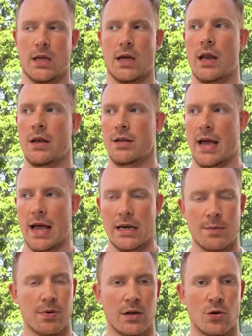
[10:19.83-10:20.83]
And
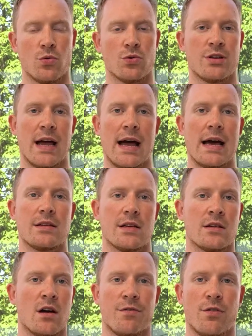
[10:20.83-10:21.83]
anybody who has had
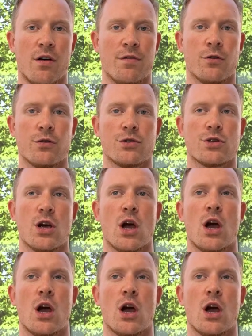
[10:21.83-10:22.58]
enough offers,